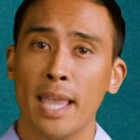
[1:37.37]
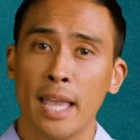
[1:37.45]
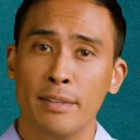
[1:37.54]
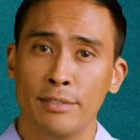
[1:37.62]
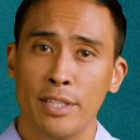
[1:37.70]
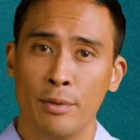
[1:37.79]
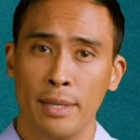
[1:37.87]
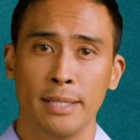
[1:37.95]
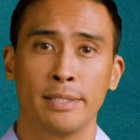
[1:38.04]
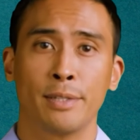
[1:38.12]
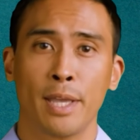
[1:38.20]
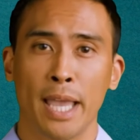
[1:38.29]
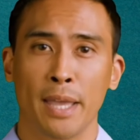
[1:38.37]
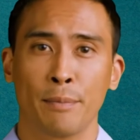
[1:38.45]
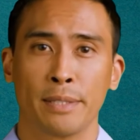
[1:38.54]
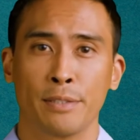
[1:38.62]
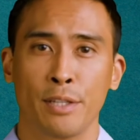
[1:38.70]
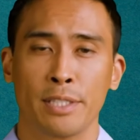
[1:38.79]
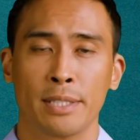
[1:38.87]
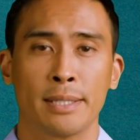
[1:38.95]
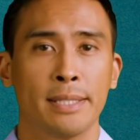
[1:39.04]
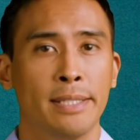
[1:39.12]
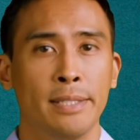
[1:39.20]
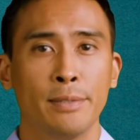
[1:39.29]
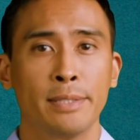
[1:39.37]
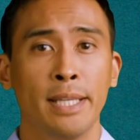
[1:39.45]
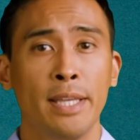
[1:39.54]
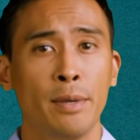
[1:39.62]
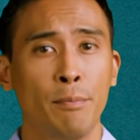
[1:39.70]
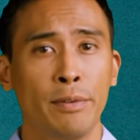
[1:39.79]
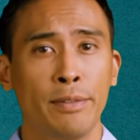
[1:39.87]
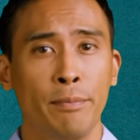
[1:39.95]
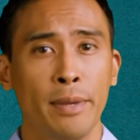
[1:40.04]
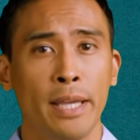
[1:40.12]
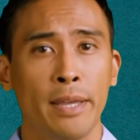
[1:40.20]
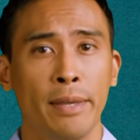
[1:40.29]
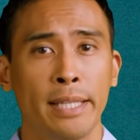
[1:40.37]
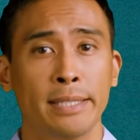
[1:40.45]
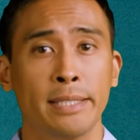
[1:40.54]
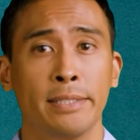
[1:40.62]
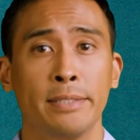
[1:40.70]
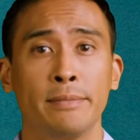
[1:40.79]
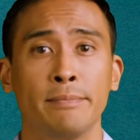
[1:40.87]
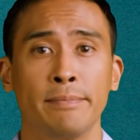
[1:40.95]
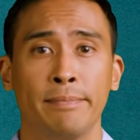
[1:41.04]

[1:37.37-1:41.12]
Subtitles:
adhering to any restrictions associated with the learner license.